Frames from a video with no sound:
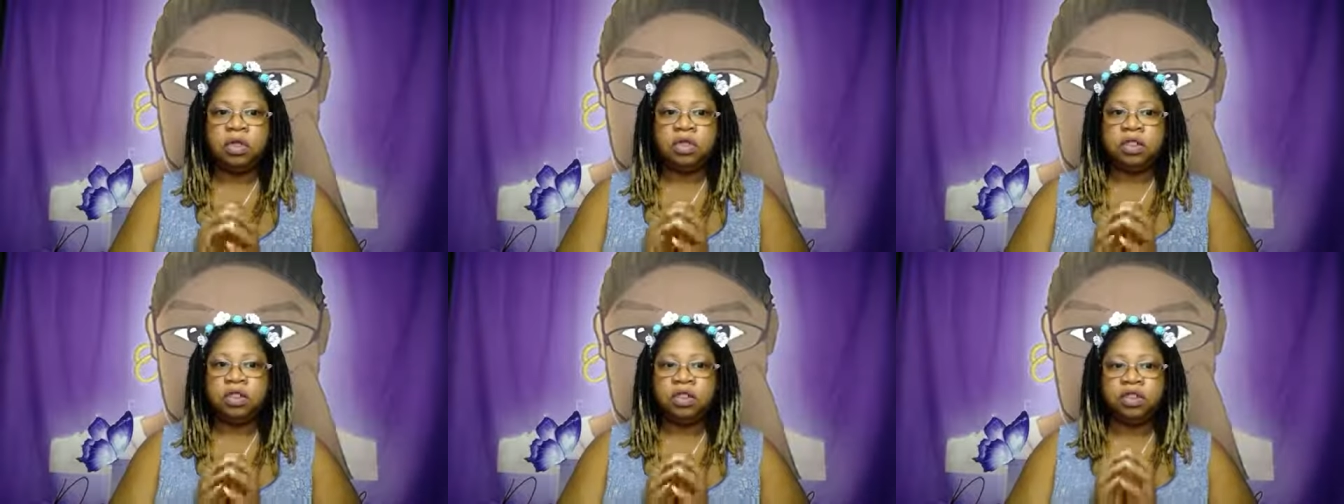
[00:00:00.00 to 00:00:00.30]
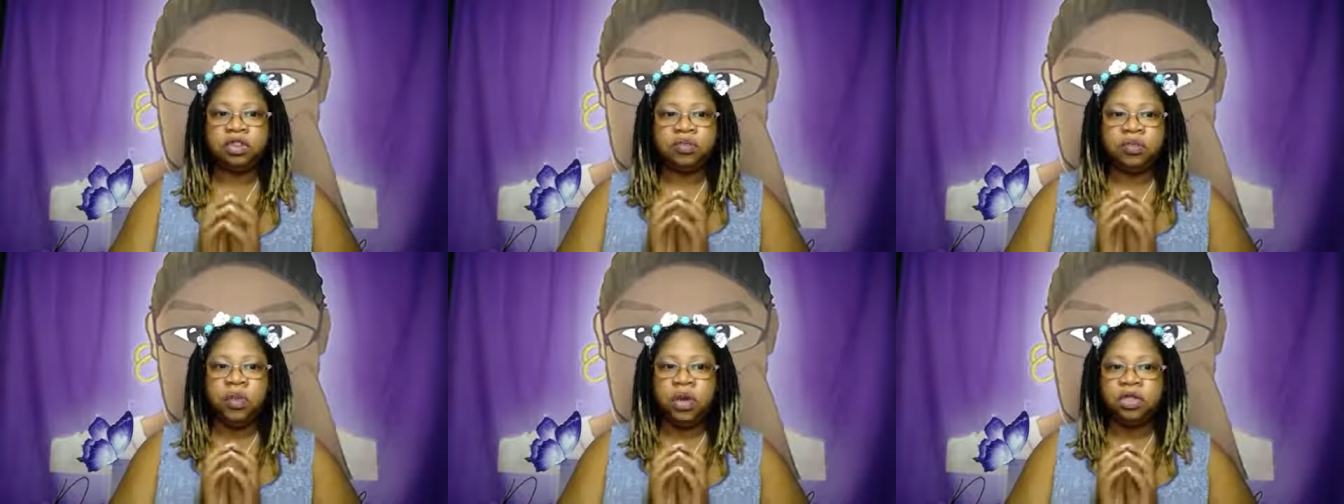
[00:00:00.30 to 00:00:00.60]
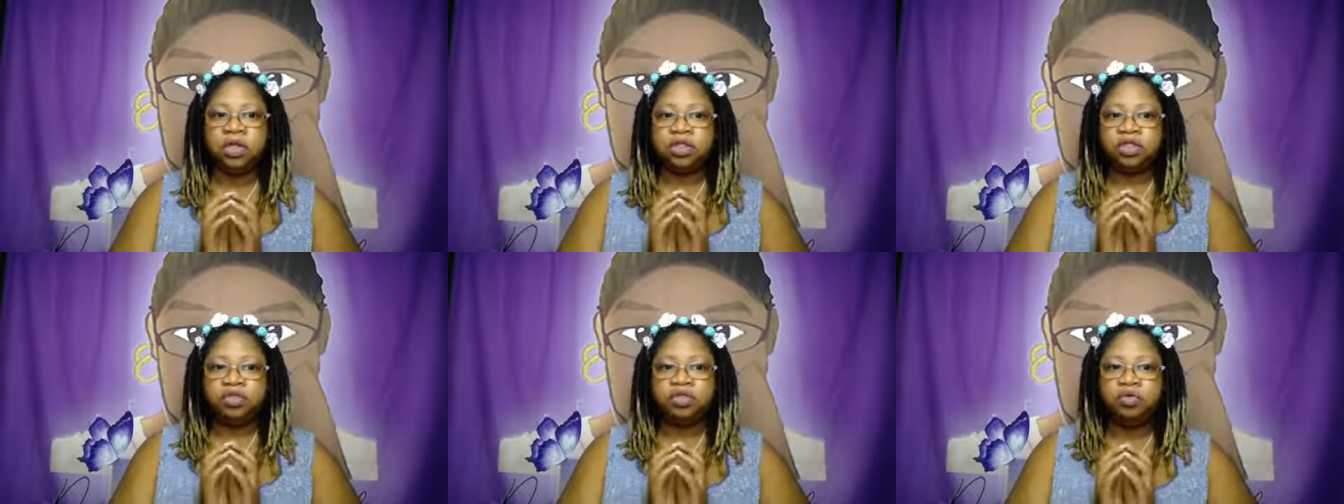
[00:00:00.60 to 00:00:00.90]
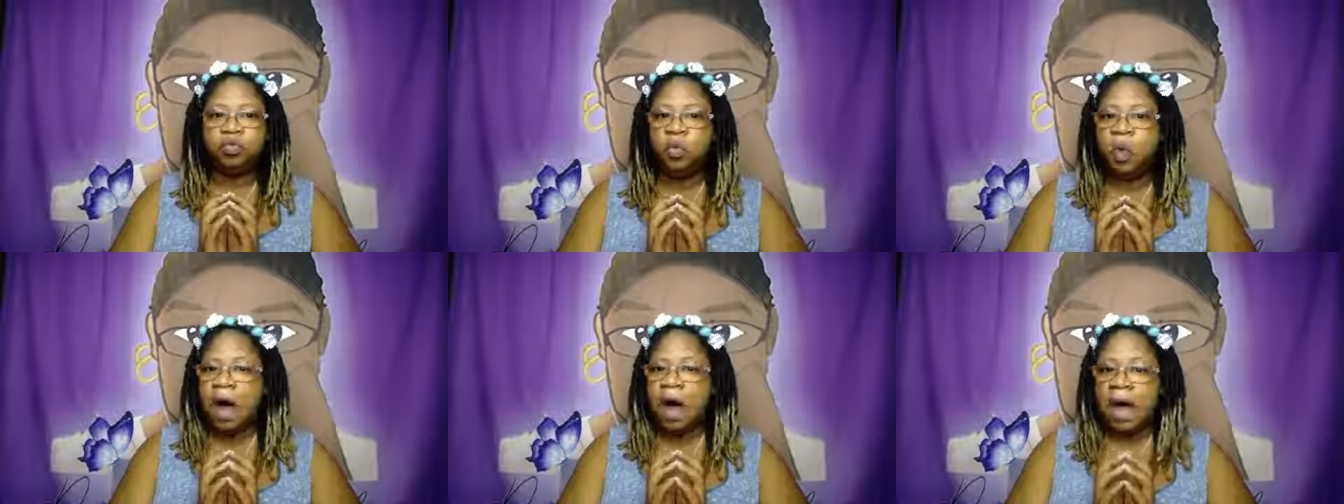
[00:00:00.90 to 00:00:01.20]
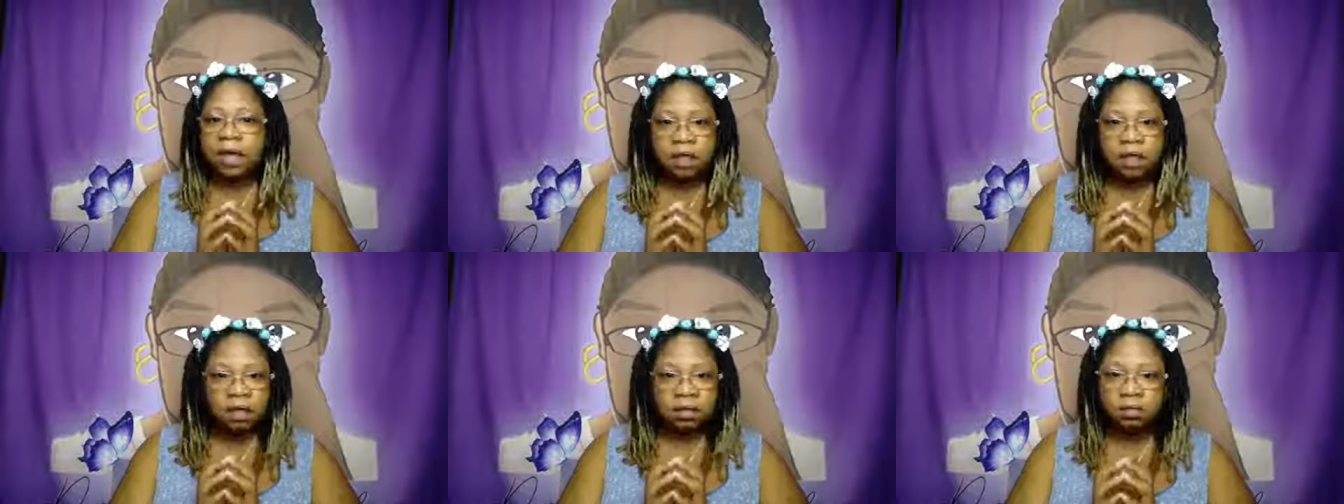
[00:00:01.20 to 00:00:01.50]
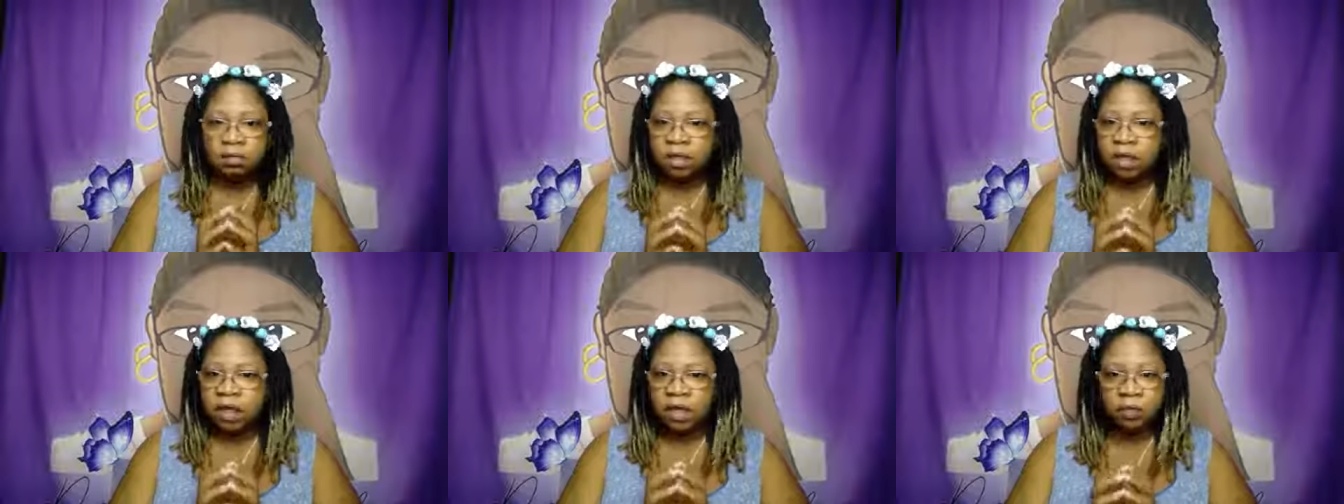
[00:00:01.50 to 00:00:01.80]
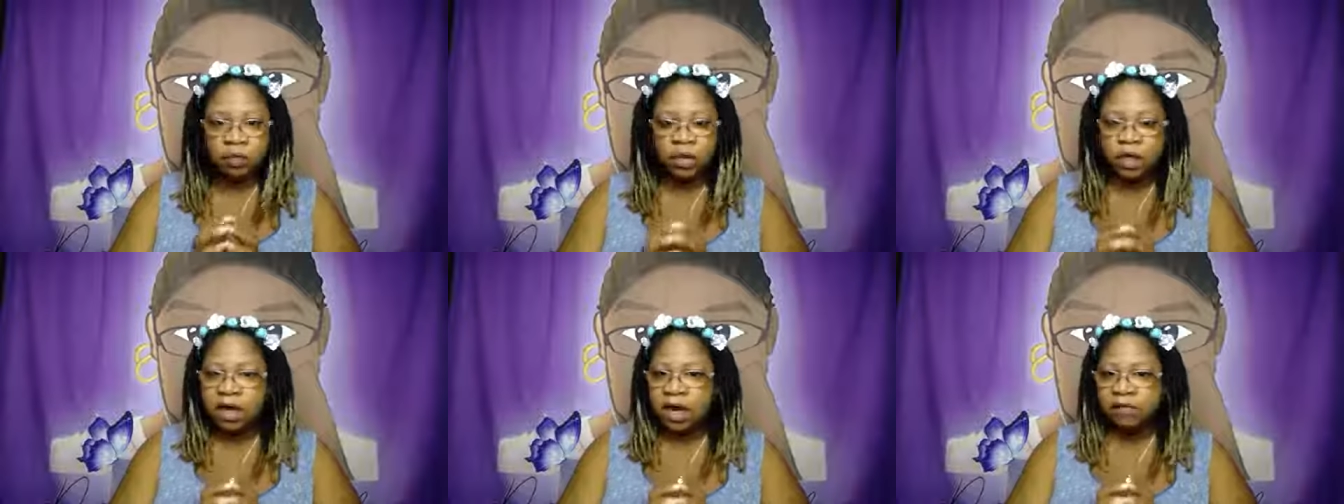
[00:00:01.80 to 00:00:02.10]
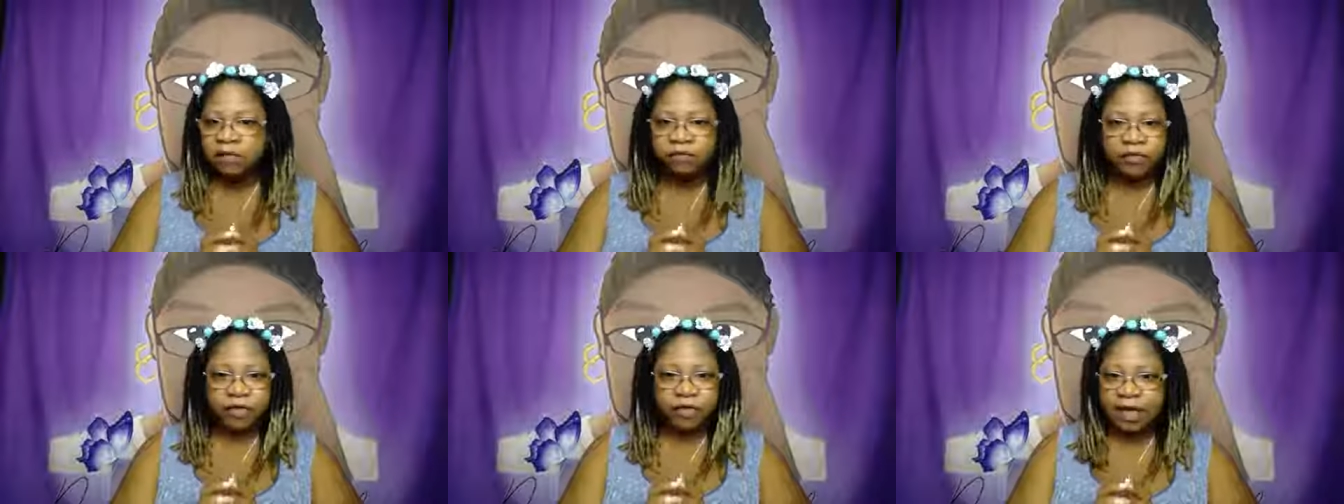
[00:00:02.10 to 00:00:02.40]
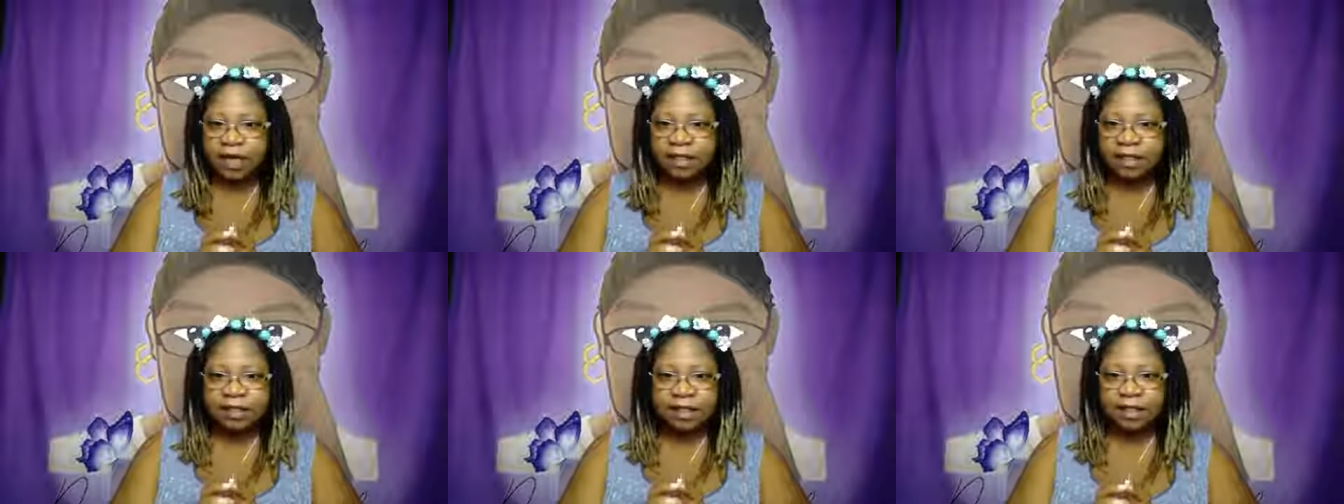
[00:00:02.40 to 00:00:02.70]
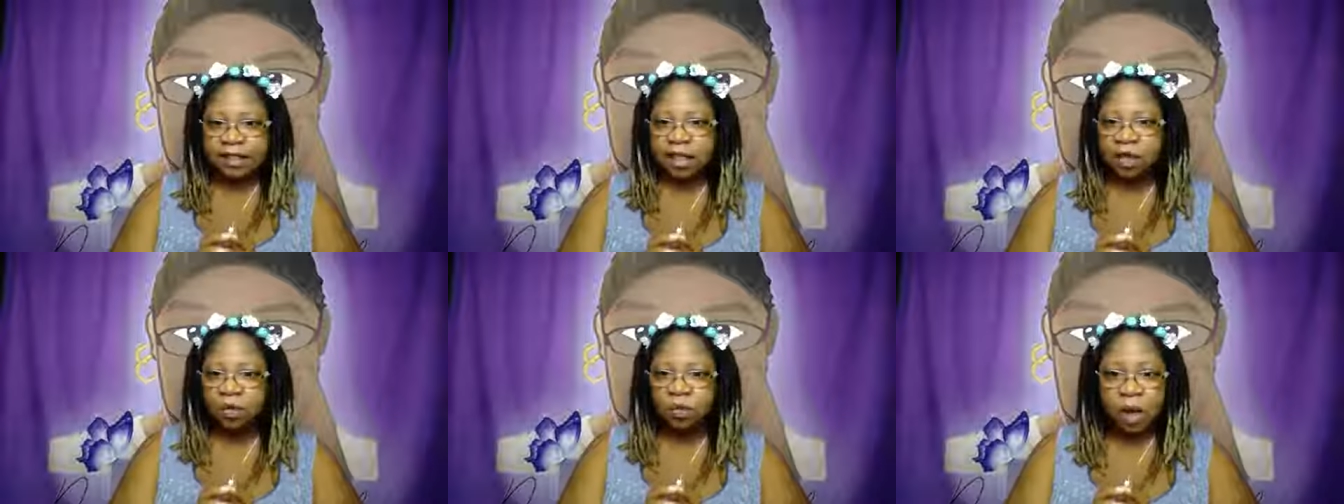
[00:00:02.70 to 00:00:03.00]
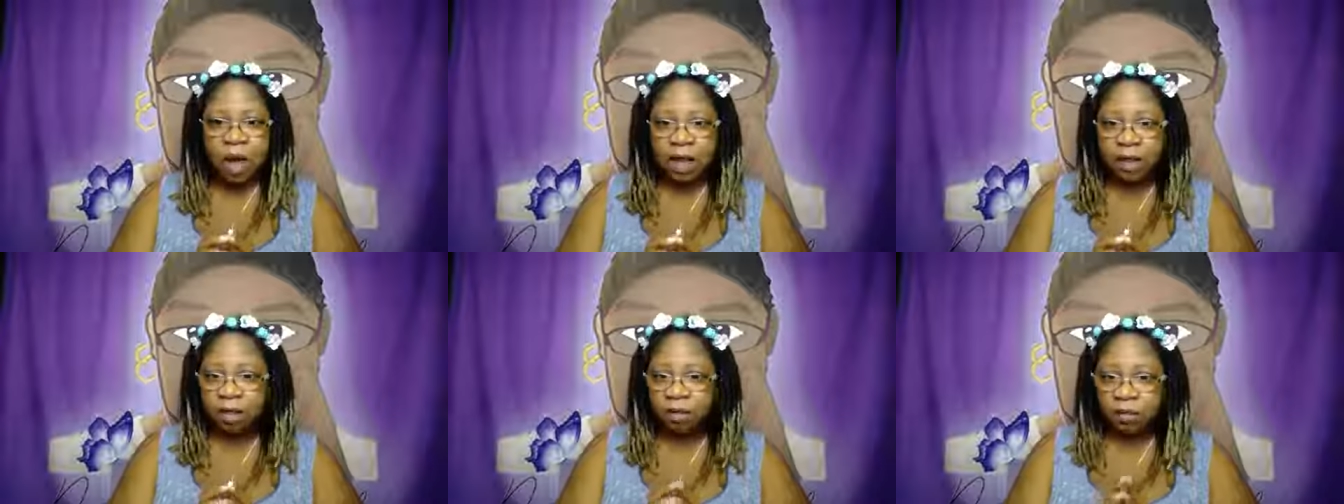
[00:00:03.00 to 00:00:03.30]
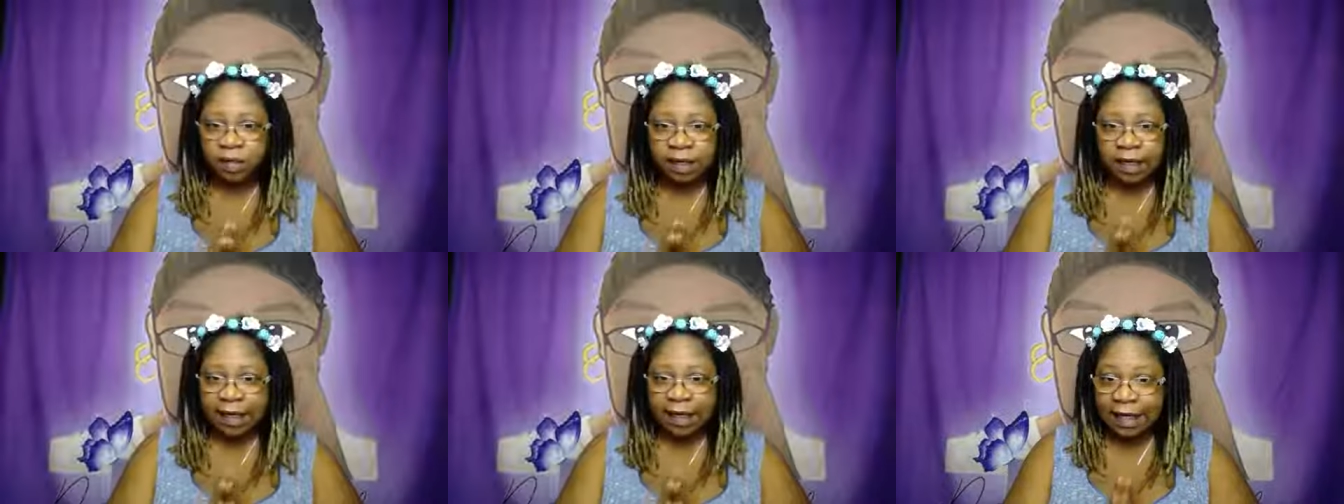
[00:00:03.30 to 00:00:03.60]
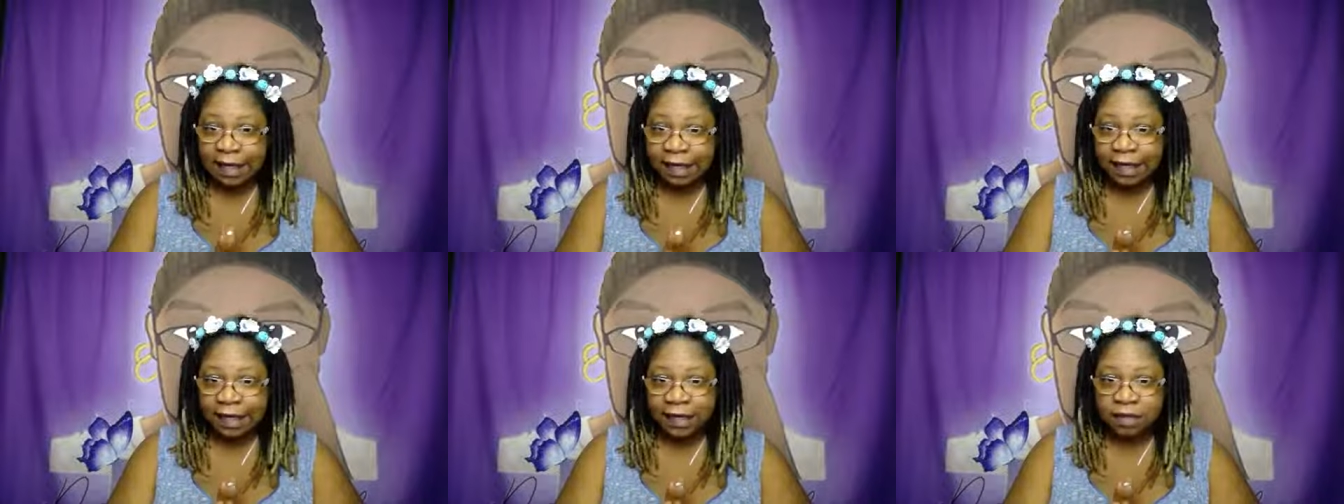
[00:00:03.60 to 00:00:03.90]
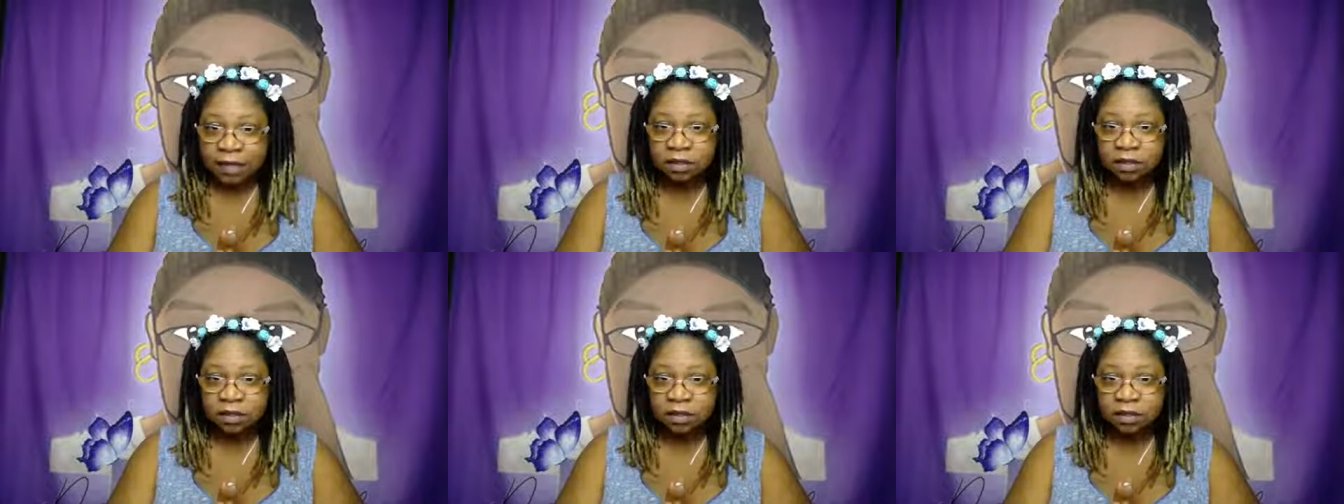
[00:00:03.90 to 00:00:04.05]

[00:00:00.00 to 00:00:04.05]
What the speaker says: just wants to wallow in whatever it is that they're wallowing in.